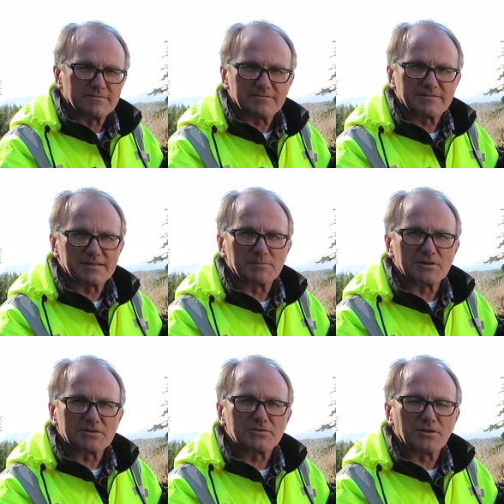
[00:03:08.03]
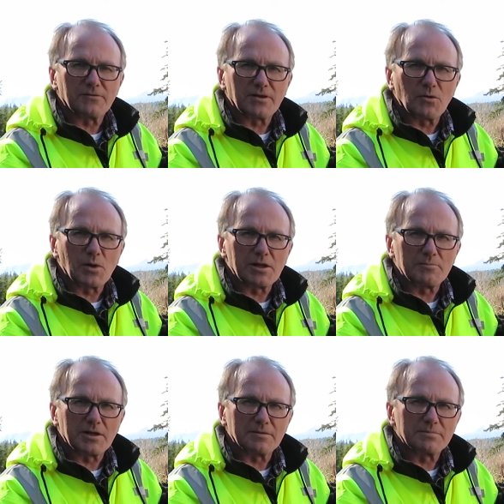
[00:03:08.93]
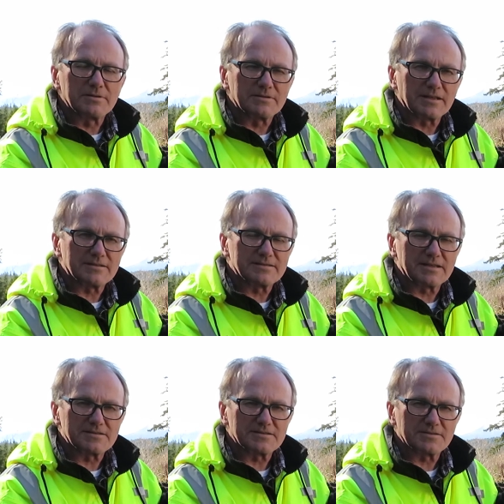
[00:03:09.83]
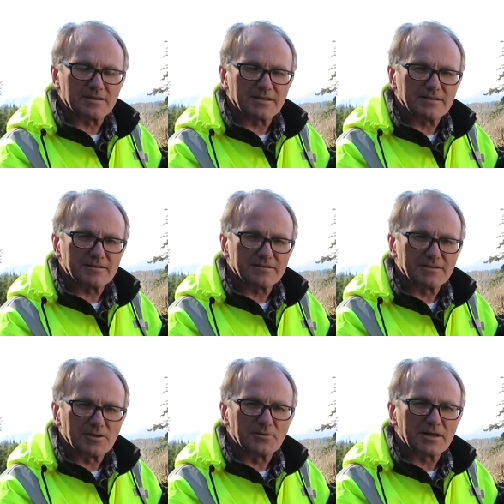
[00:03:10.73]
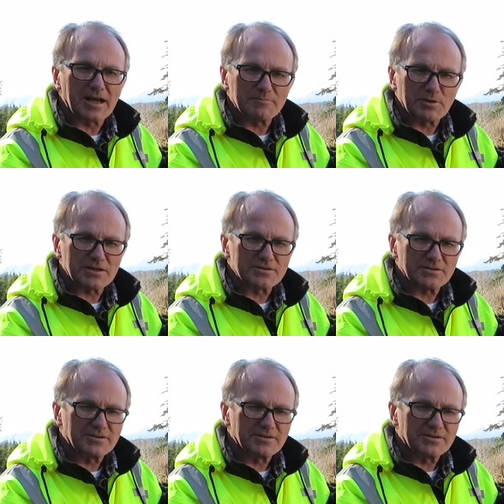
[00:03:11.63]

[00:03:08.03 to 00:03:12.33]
similar to a well pump that senses the low and high pressure